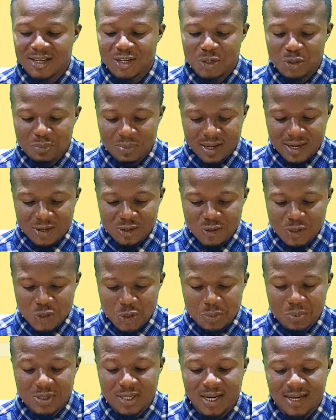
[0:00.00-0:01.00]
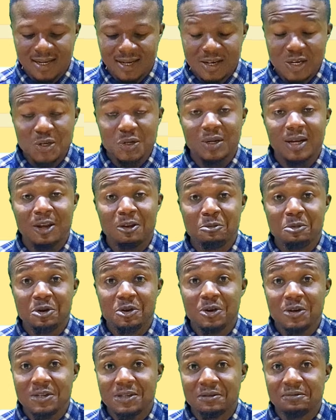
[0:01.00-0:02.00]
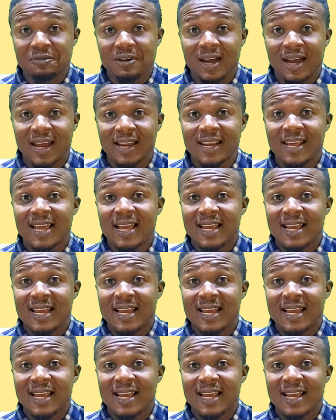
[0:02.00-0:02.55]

to my YouTube channel so that you'll be notified